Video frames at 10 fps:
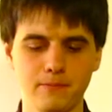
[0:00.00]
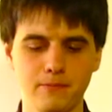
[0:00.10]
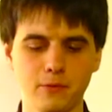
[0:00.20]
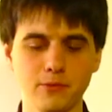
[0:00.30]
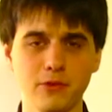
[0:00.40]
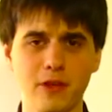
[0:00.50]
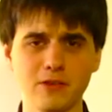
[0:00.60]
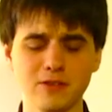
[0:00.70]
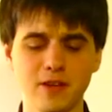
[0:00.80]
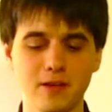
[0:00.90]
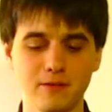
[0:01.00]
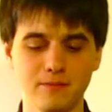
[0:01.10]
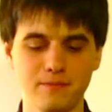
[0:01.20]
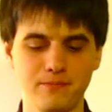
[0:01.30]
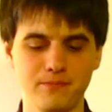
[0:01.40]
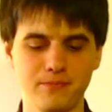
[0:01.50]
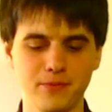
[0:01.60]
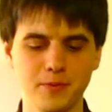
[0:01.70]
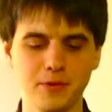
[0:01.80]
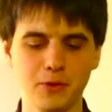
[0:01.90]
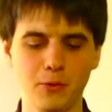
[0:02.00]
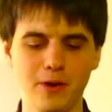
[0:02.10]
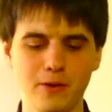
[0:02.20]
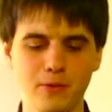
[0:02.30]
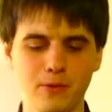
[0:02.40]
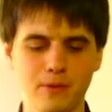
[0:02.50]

from 2010. It's been a while.